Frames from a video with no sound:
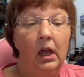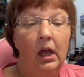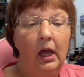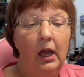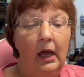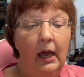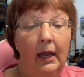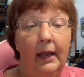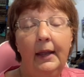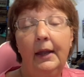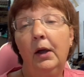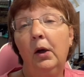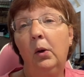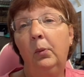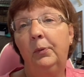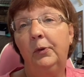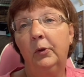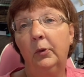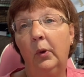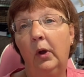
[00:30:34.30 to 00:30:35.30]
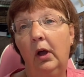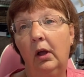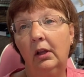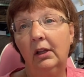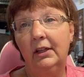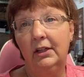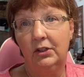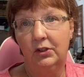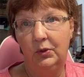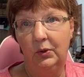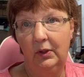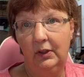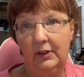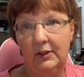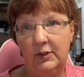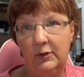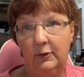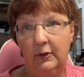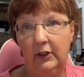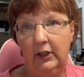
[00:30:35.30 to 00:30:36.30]
I hope you all enjoyed
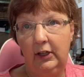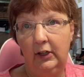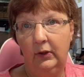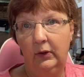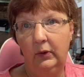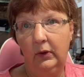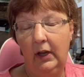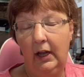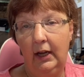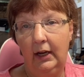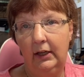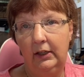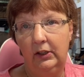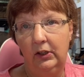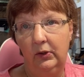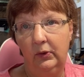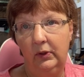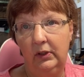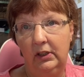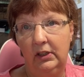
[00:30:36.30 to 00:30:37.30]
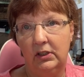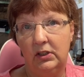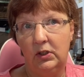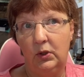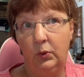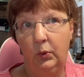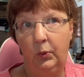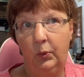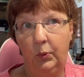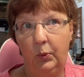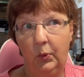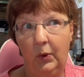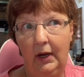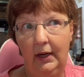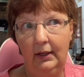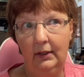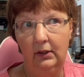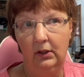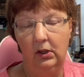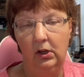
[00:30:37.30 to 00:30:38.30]
this video. I know it is
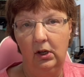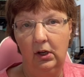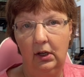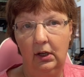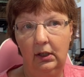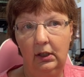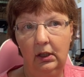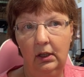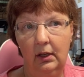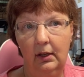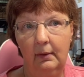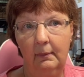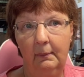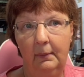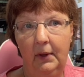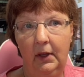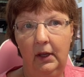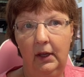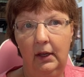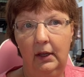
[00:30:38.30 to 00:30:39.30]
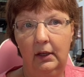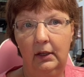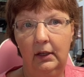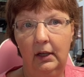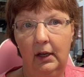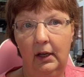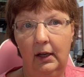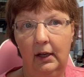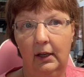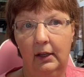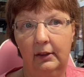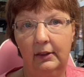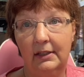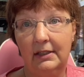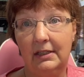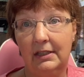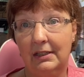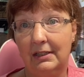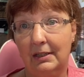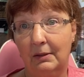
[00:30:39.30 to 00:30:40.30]
quite long, but
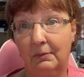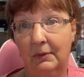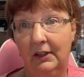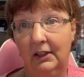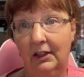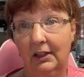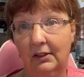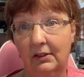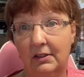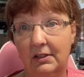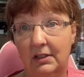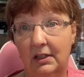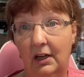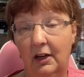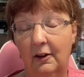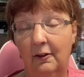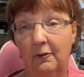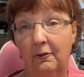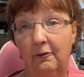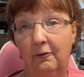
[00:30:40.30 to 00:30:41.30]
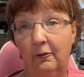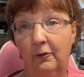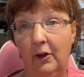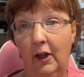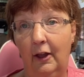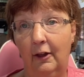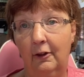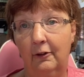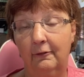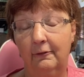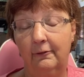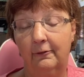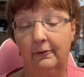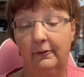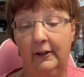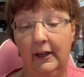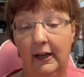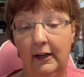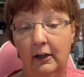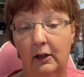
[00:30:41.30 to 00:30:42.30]
this is something else that I've
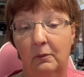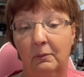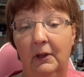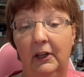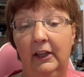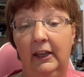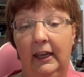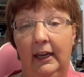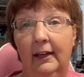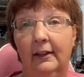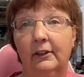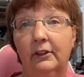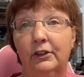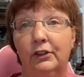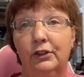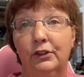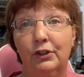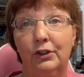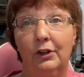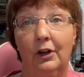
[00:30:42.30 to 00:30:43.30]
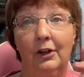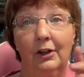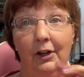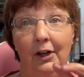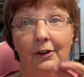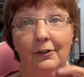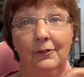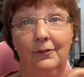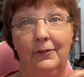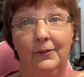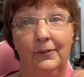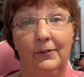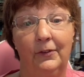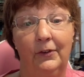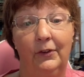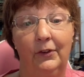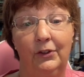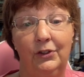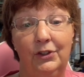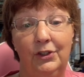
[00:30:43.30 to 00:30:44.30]
got on my calendar of
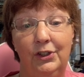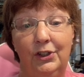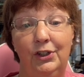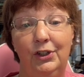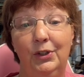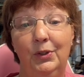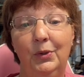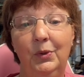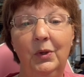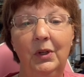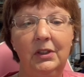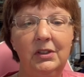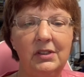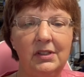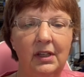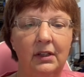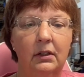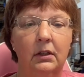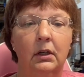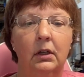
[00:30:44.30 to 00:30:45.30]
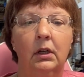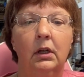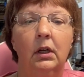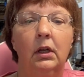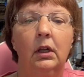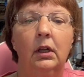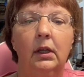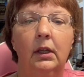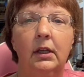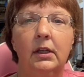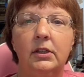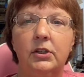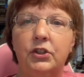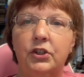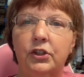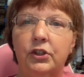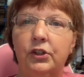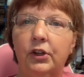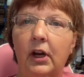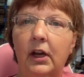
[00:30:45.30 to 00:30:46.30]
to-dos, is
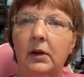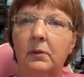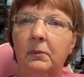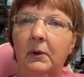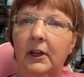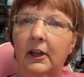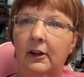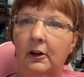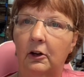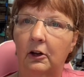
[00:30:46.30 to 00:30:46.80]
to try to make